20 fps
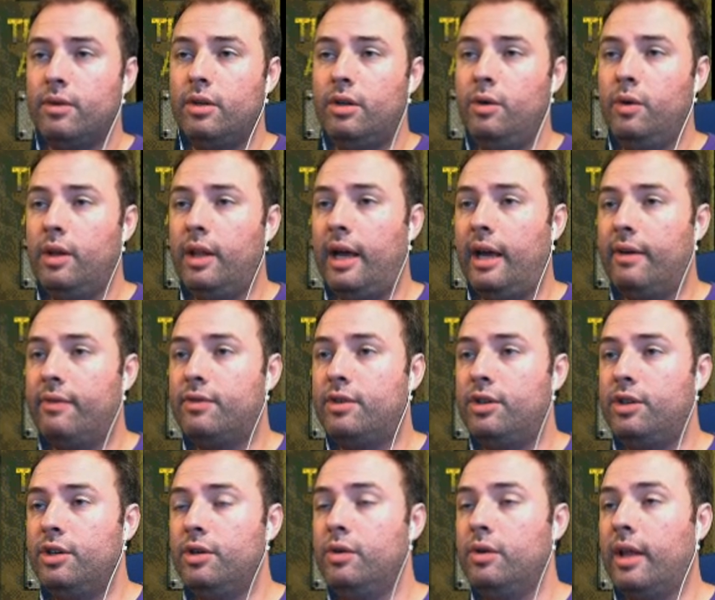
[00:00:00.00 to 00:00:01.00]
You will have to
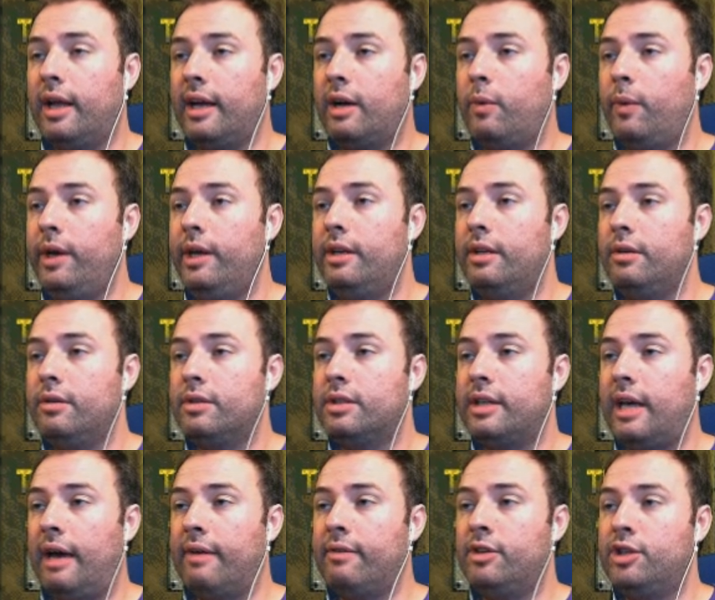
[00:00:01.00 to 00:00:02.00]
do like we do.
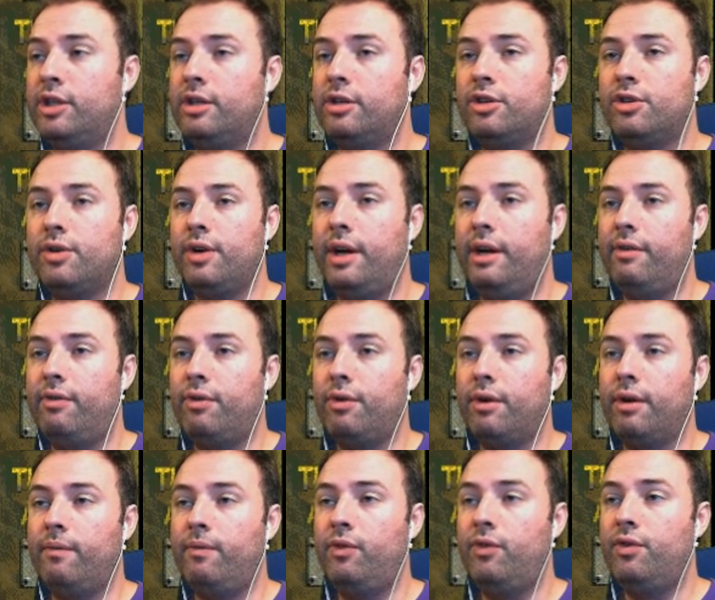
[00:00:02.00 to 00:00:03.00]
Scavenge it or trade
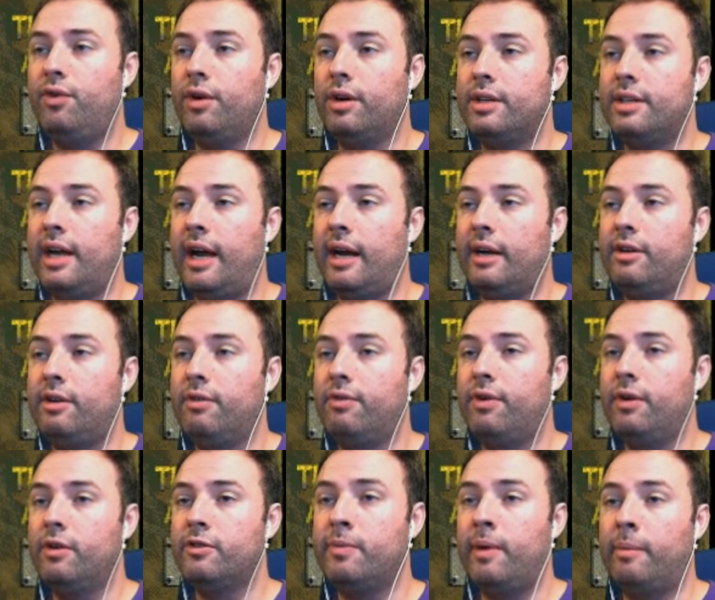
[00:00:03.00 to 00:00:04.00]
for it. If you're attacked, your
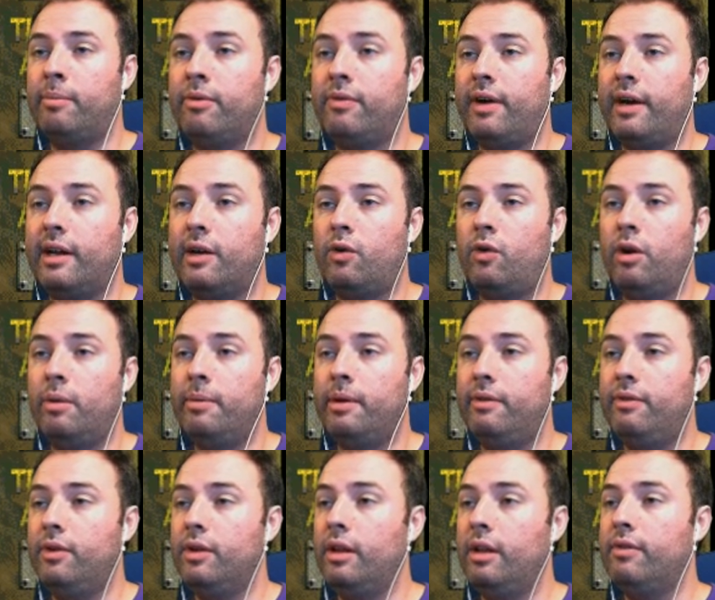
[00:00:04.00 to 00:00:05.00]
foes might provide equipment
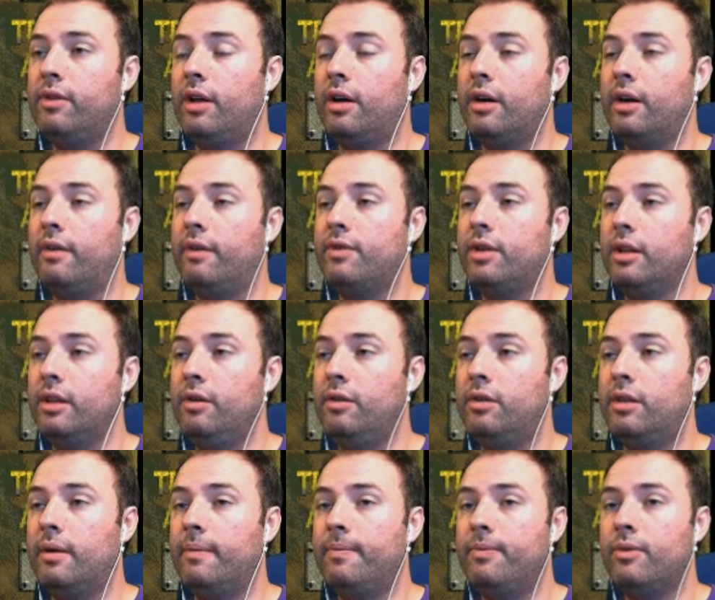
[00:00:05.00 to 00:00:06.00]
if you live long enough to
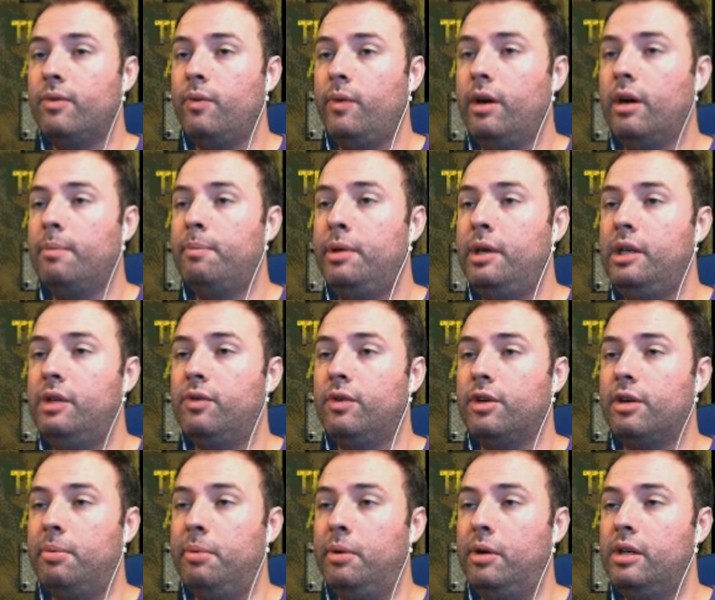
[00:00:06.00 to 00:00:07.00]
loot them. We are a peaceful
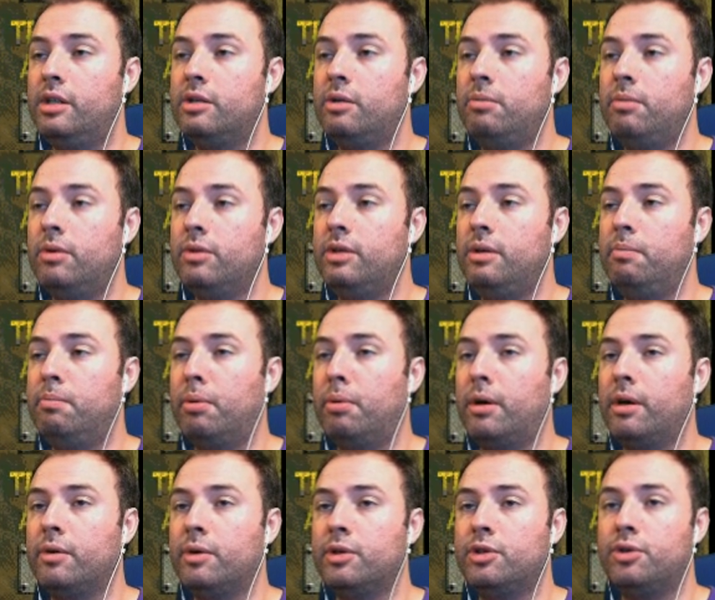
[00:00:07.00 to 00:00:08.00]
community, so we mostly
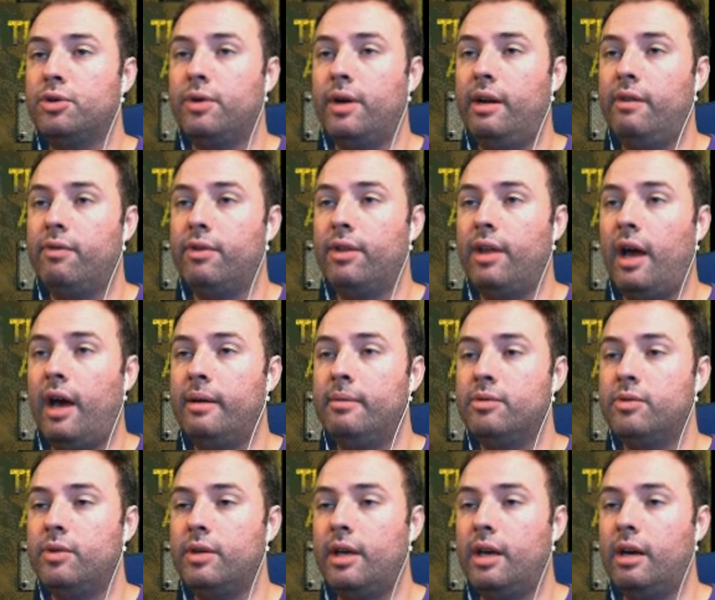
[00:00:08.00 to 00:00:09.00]
barter or trade for the
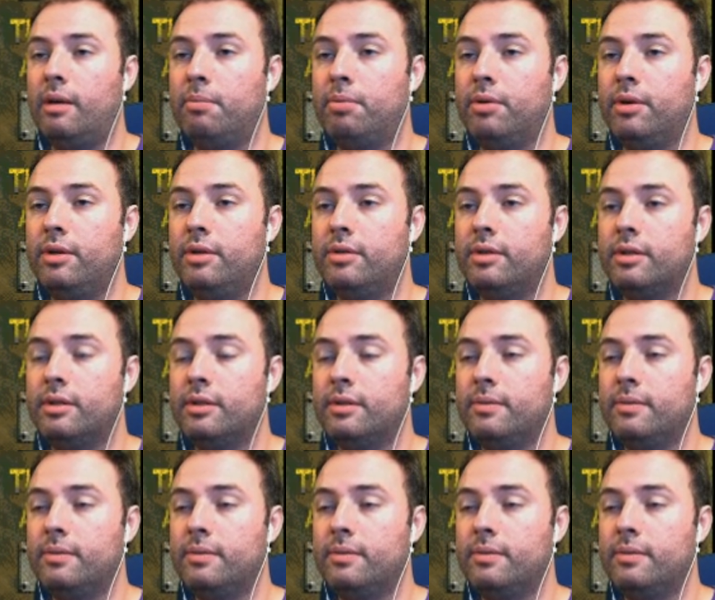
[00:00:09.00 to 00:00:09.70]
items we cannot produce.